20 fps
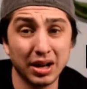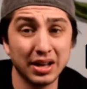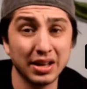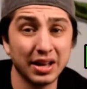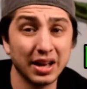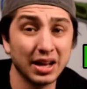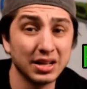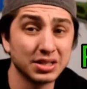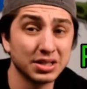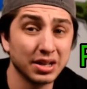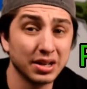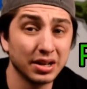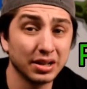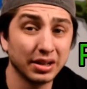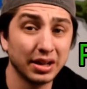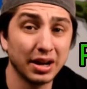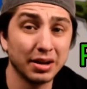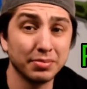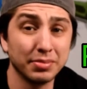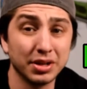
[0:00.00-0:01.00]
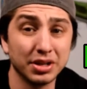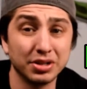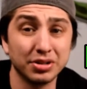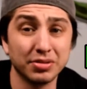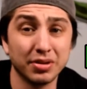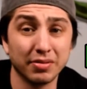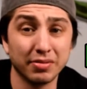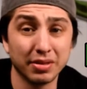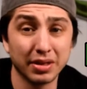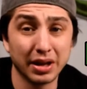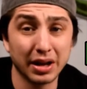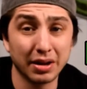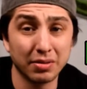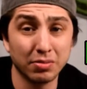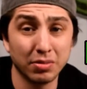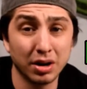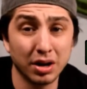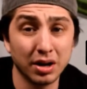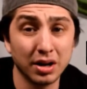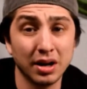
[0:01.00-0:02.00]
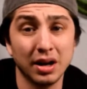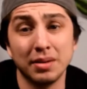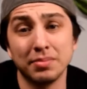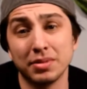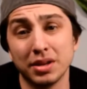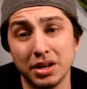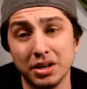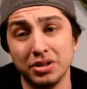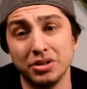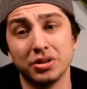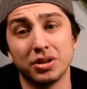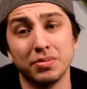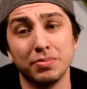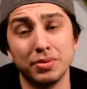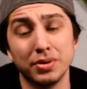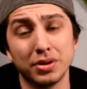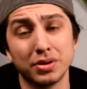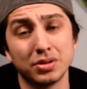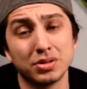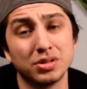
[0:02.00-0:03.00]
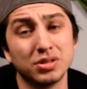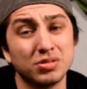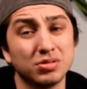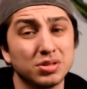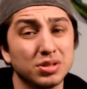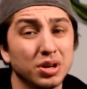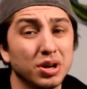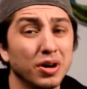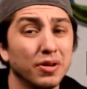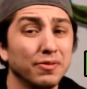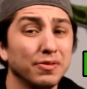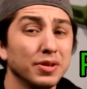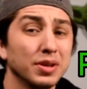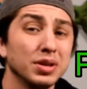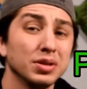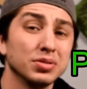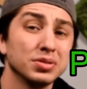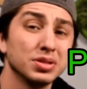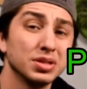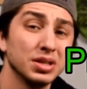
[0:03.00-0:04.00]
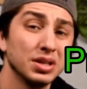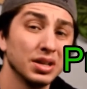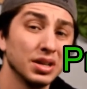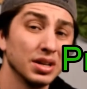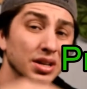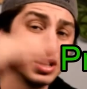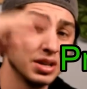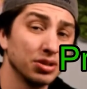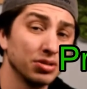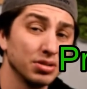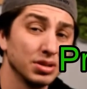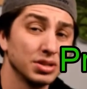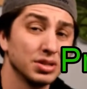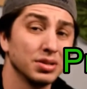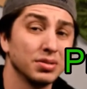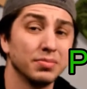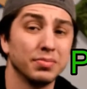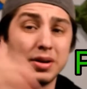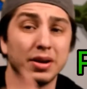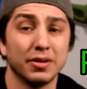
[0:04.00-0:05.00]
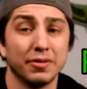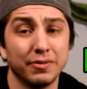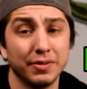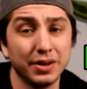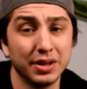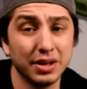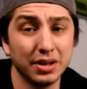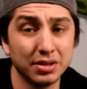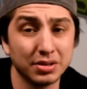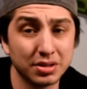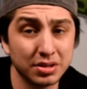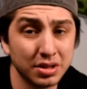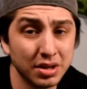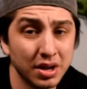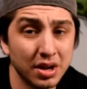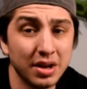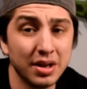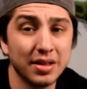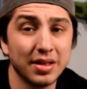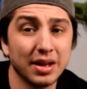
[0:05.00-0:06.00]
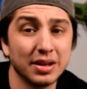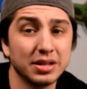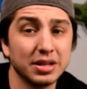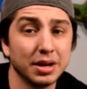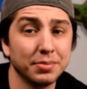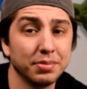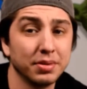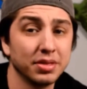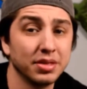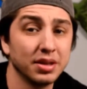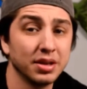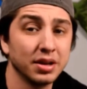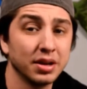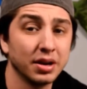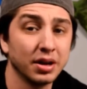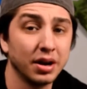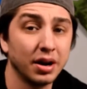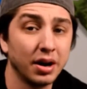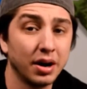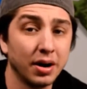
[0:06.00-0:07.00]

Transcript: It hasn't allowed me to do everything I want. I'm getting a new computer soon, so hopefully you'll see an increase in better videos, that type of thing.